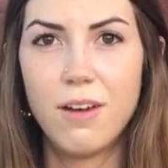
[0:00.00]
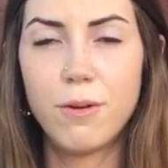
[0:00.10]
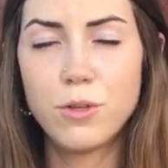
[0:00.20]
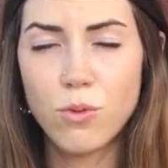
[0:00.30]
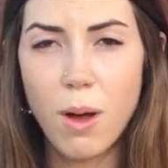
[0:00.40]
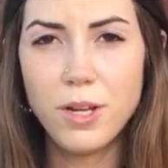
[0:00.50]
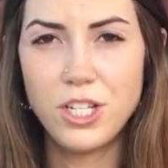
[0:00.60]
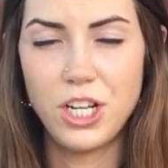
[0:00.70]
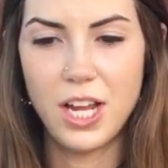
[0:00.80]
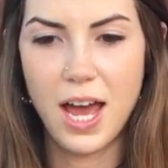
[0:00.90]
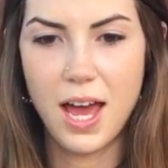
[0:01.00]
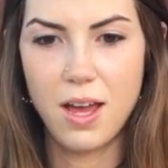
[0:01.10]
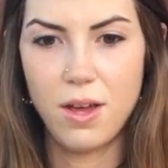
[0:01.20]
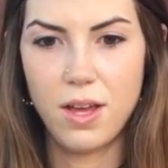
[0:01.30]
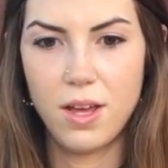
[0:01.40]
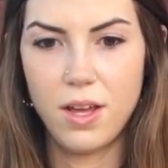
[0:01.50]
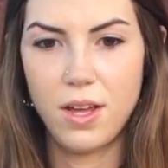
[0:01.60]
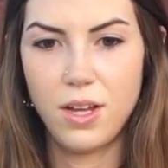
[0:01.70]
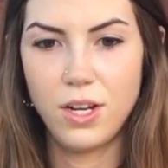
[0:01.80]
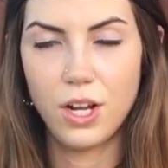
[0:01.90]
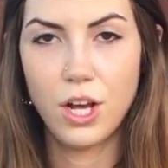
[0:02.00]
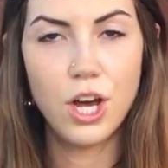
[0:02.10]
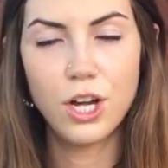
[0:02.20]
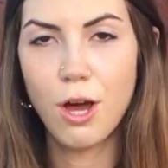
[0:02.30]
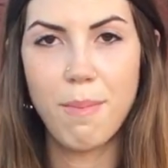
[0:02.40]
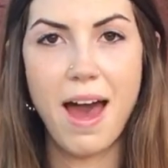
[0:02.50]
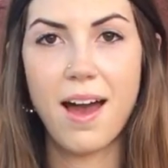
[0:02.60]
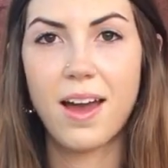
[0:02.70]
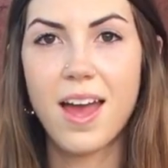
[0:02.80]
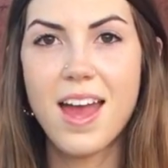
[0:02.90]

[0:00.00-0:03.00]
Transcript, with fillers: from Swamiji, I couldn't go back.